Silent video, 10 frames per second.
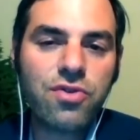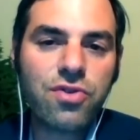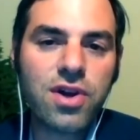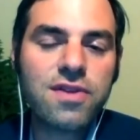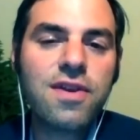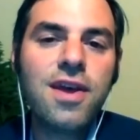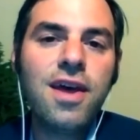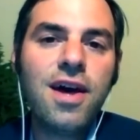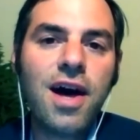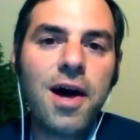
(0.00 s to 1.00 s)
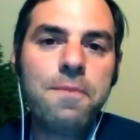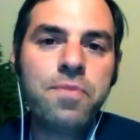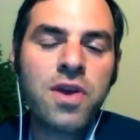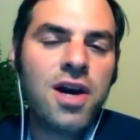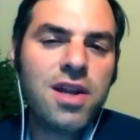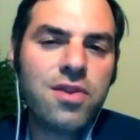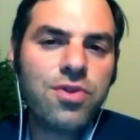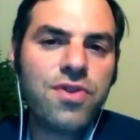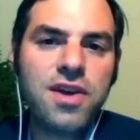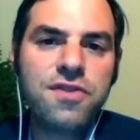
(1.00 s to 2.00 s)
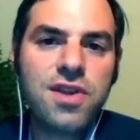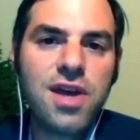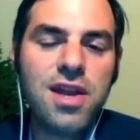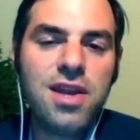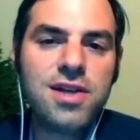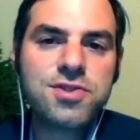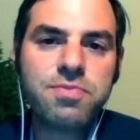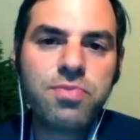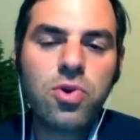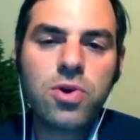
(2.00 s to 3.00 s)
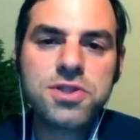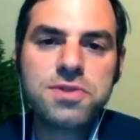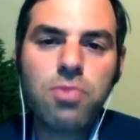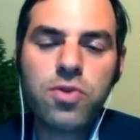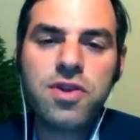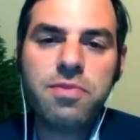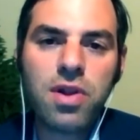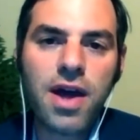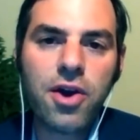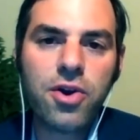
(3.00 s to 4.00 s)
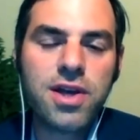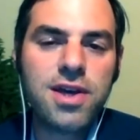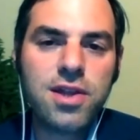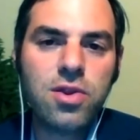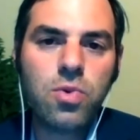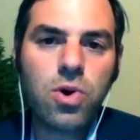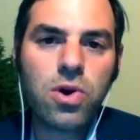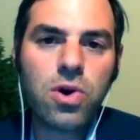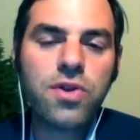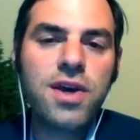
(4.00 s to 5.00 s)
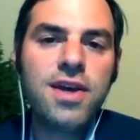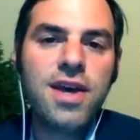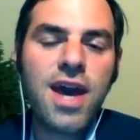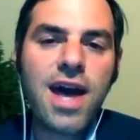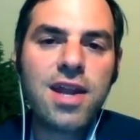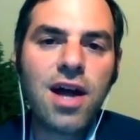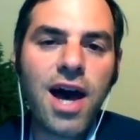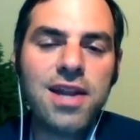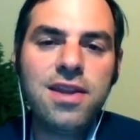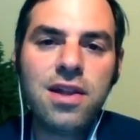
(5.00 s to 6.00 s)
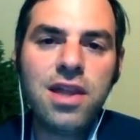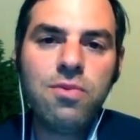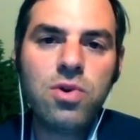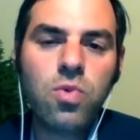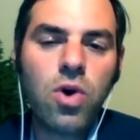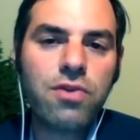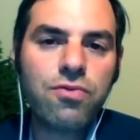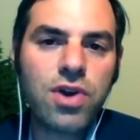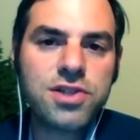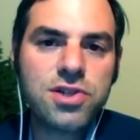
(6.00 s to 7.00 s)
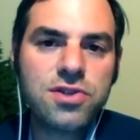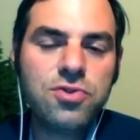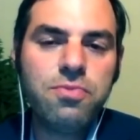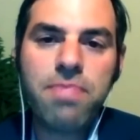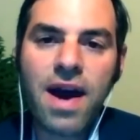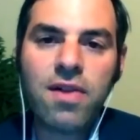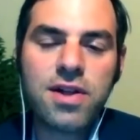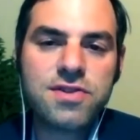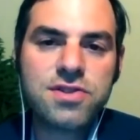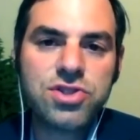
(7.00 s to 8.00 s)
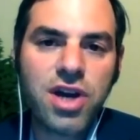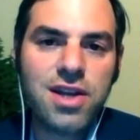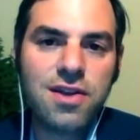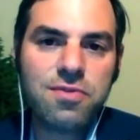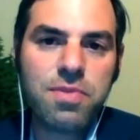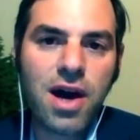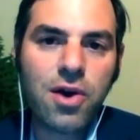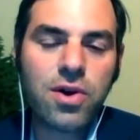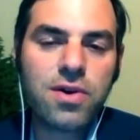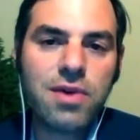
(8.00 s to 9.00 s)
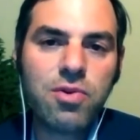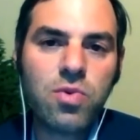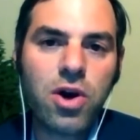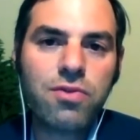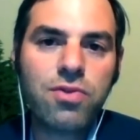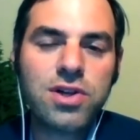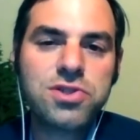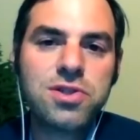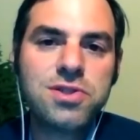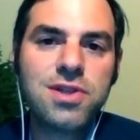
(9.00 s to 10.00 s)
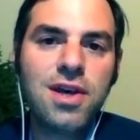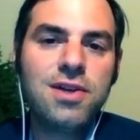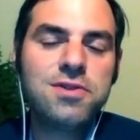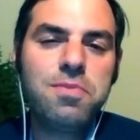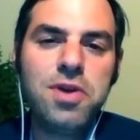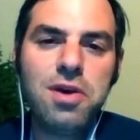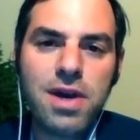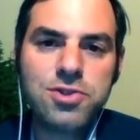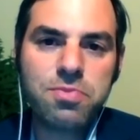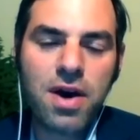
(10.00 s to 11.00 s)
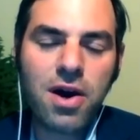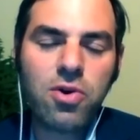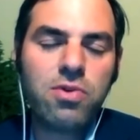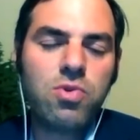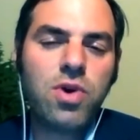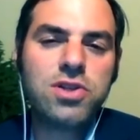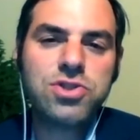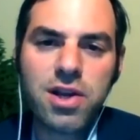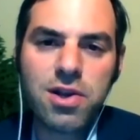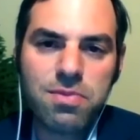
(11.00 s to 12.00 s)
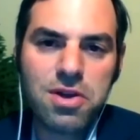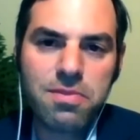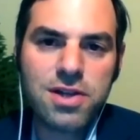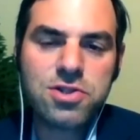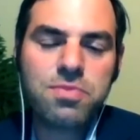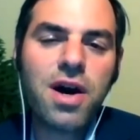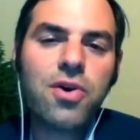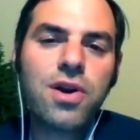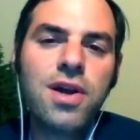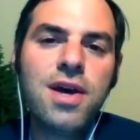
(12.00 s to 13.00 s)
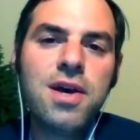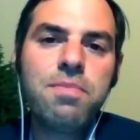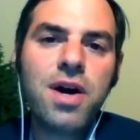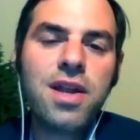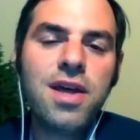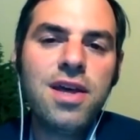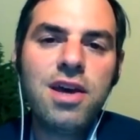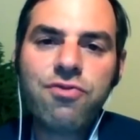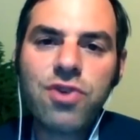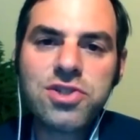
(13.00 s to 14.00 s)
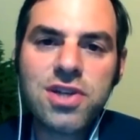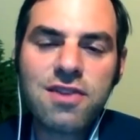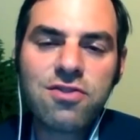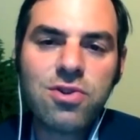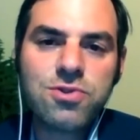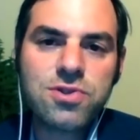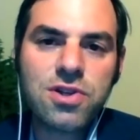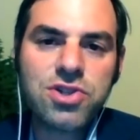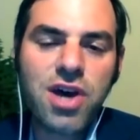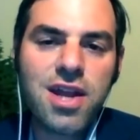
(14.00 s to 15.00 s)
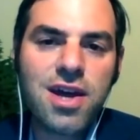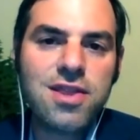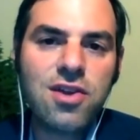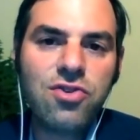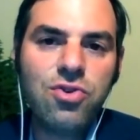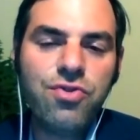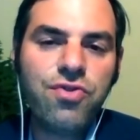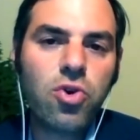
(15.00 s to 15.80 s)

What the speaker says: over it. Another thing is that India supports multipolarity in the world, and it ideally would want Russia to balance Chinese power. It would want Russia to be a major power, it would want China to be a major power. But if Russia gets closer to China and the two